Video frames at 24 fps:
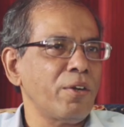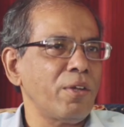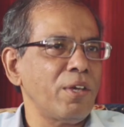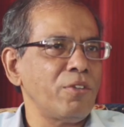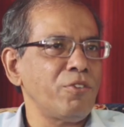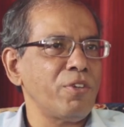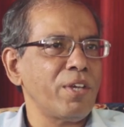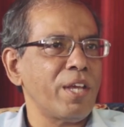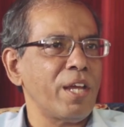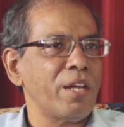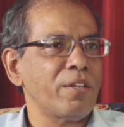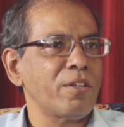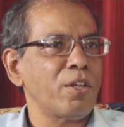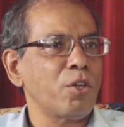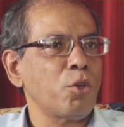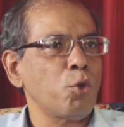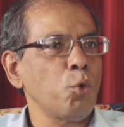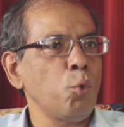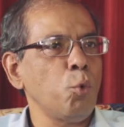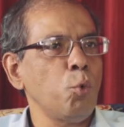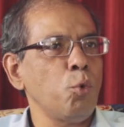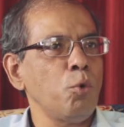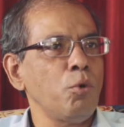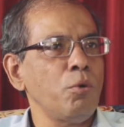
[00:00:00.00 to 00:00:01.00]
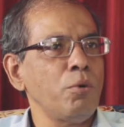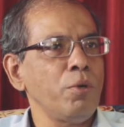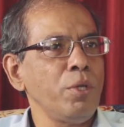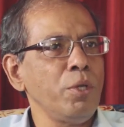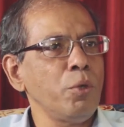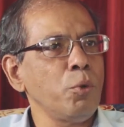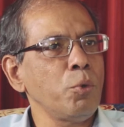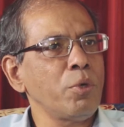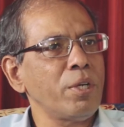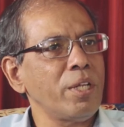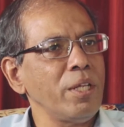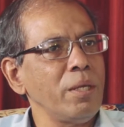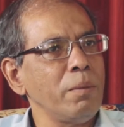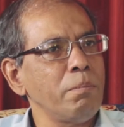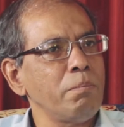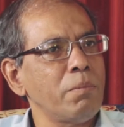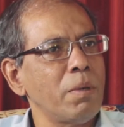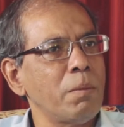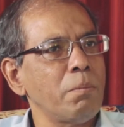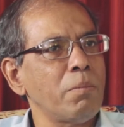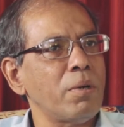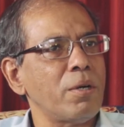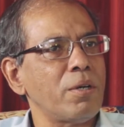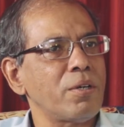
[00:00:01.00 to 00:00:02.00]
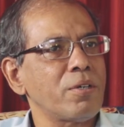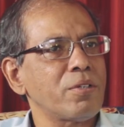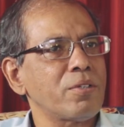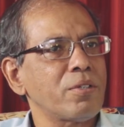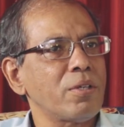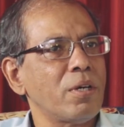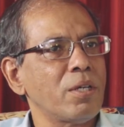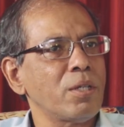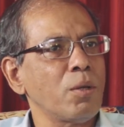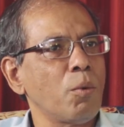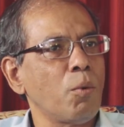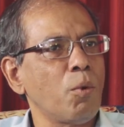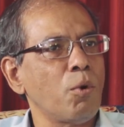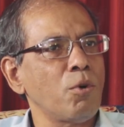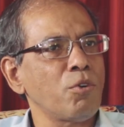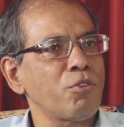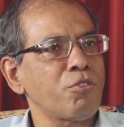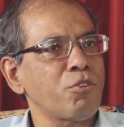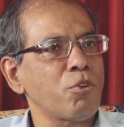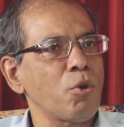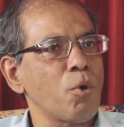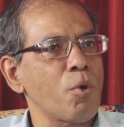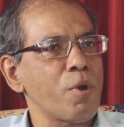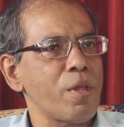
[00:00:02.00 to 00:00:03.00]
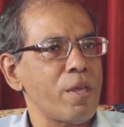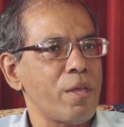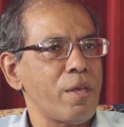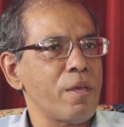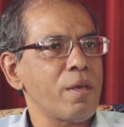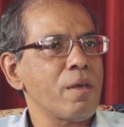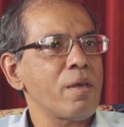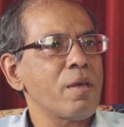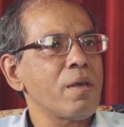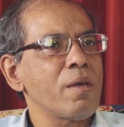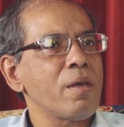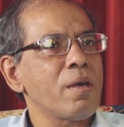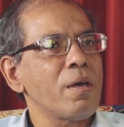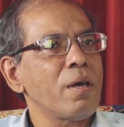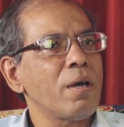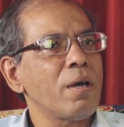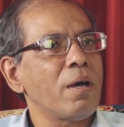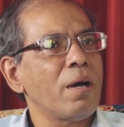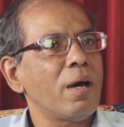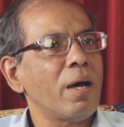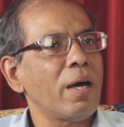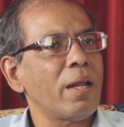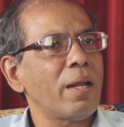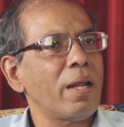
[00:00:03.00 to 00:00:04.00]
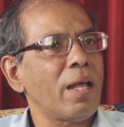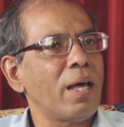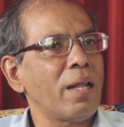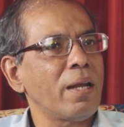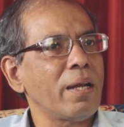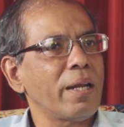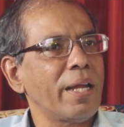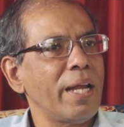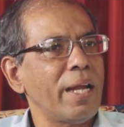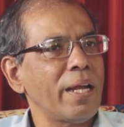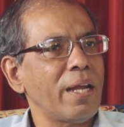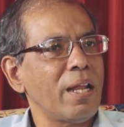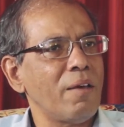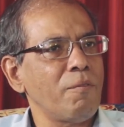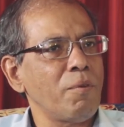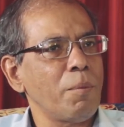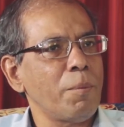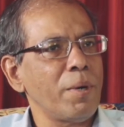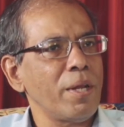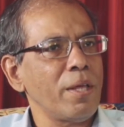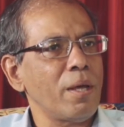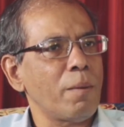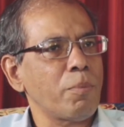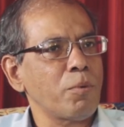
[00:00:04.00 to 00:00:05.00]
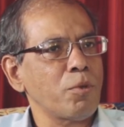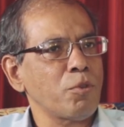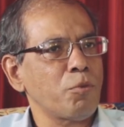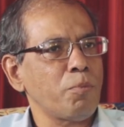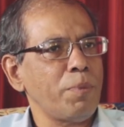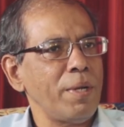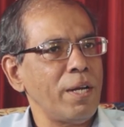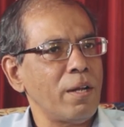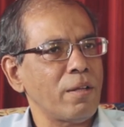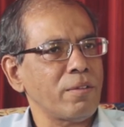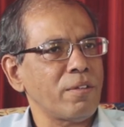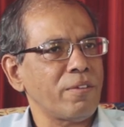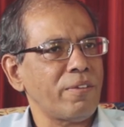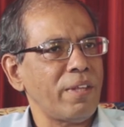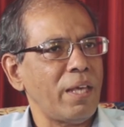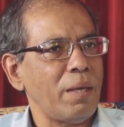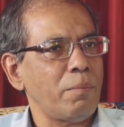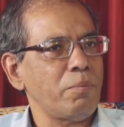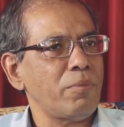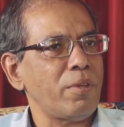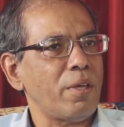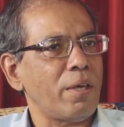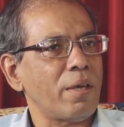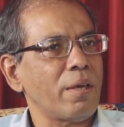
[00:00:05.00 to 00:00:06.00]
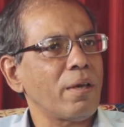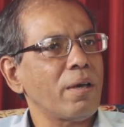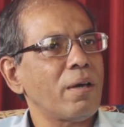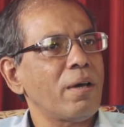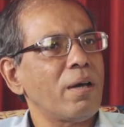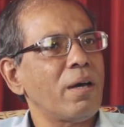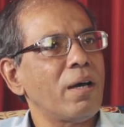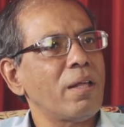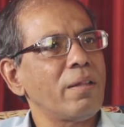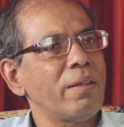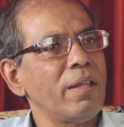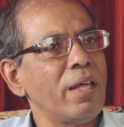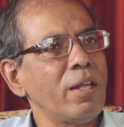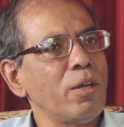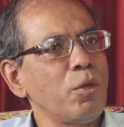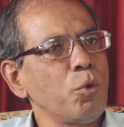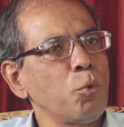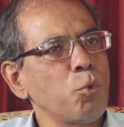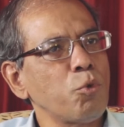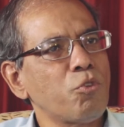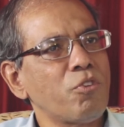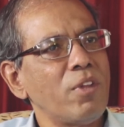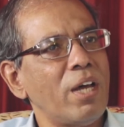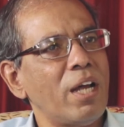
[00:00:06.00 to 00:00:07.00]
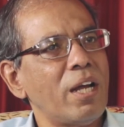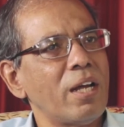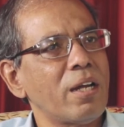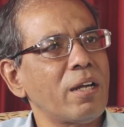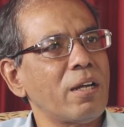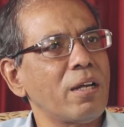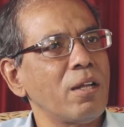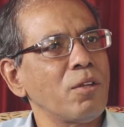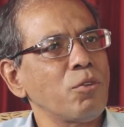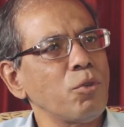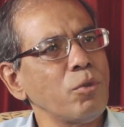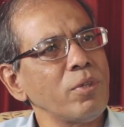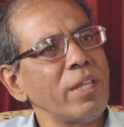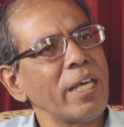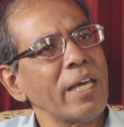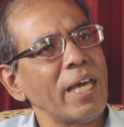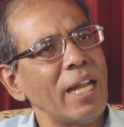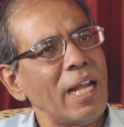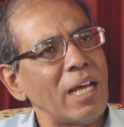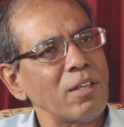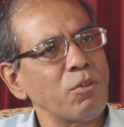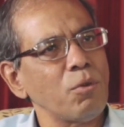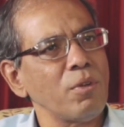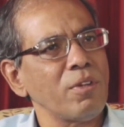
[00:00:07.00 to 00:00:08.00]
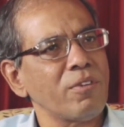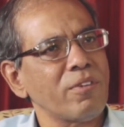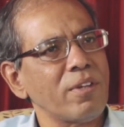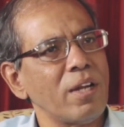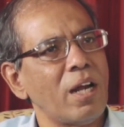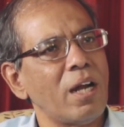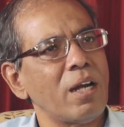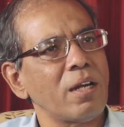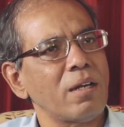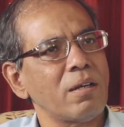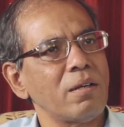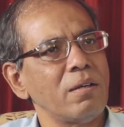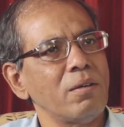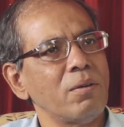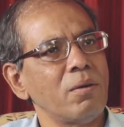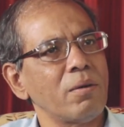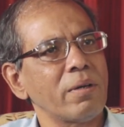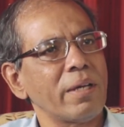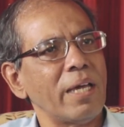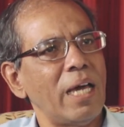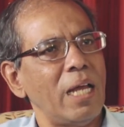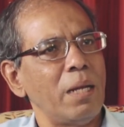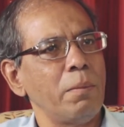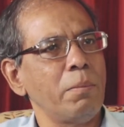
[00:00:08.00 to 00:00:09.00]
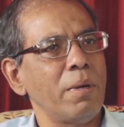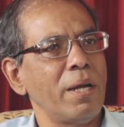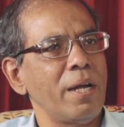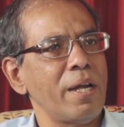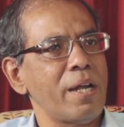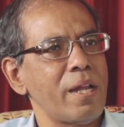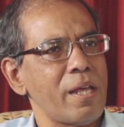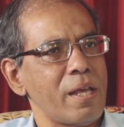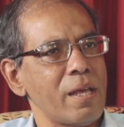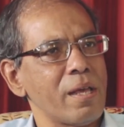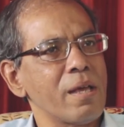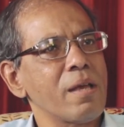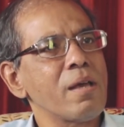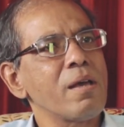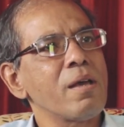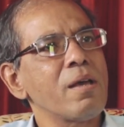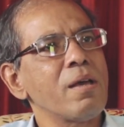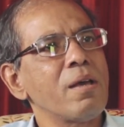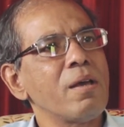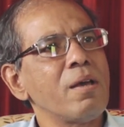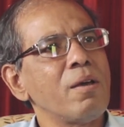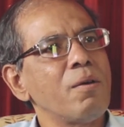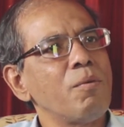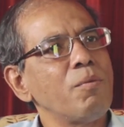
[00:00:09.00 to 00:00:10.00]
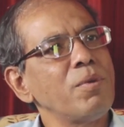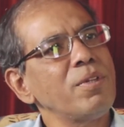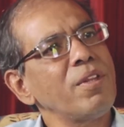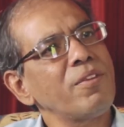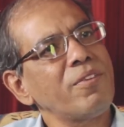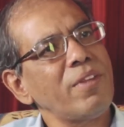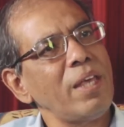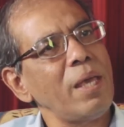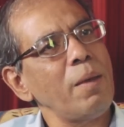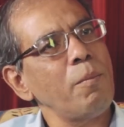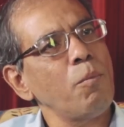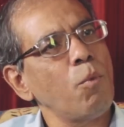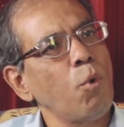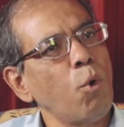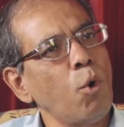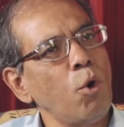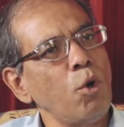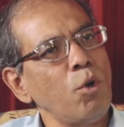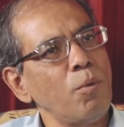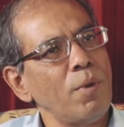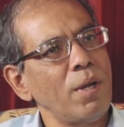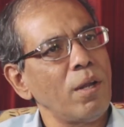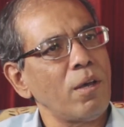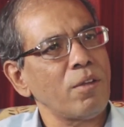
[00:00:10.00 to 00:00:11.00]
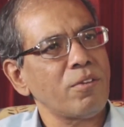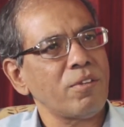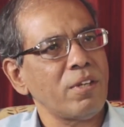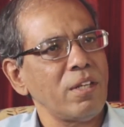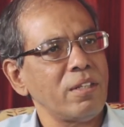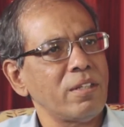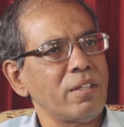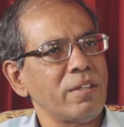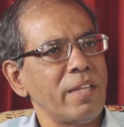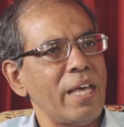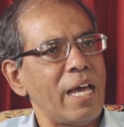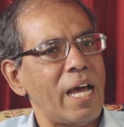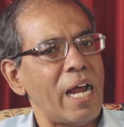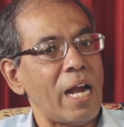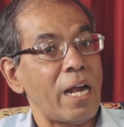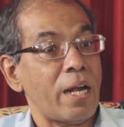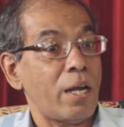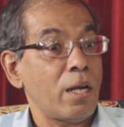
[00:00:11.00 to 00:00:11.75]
to educate the 2 new team members on the old story and get everybody up to speed on the same thing, and then use that so they can actually start calibrating with the same old velocity that they had.